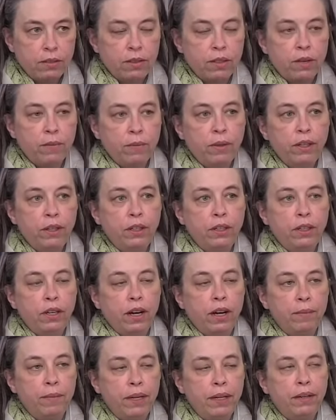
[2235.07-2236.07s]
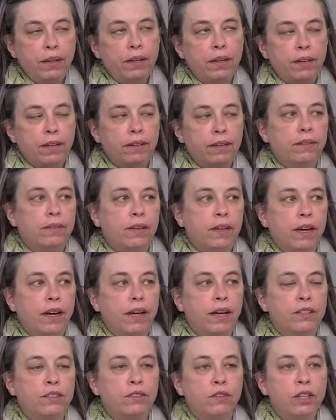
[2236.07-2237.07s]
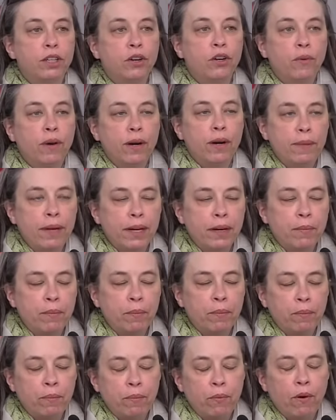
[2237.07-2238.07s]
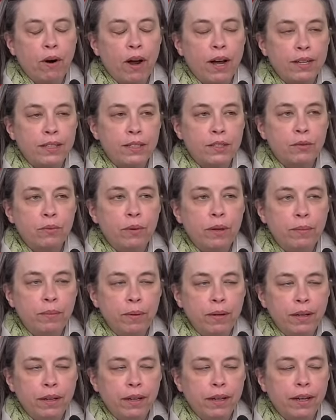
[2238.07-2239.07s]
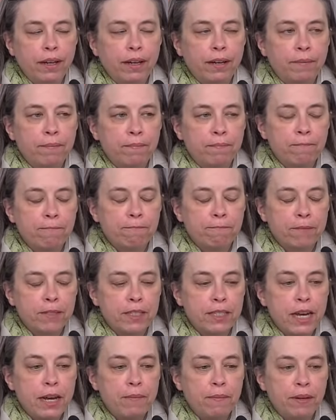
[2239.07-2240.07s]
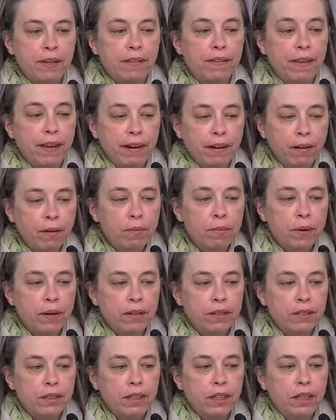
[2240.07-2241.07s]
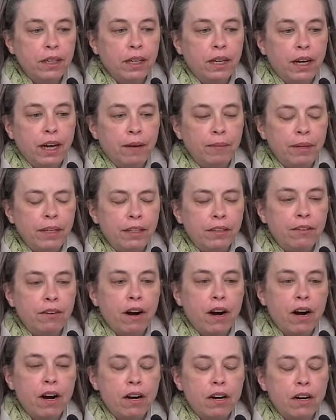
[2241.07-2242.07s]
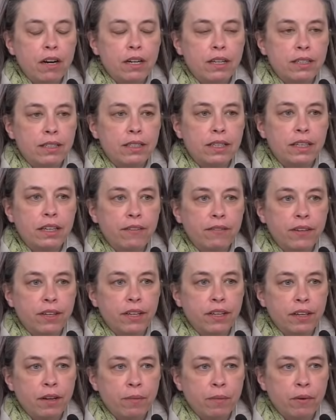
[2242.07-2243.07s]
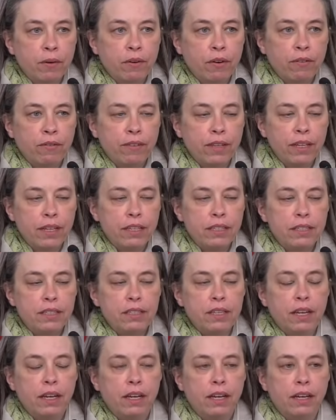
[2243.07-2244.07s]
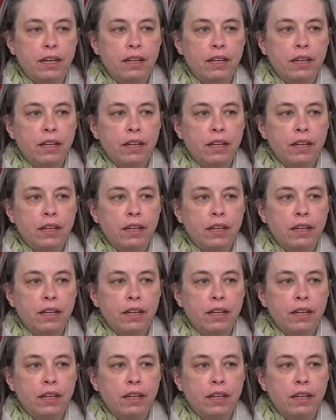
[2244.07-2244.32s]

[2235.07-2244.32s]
someone, I mean, I certainly don't want to make a broad sweeping statement there, but I mean, there are a significant number of these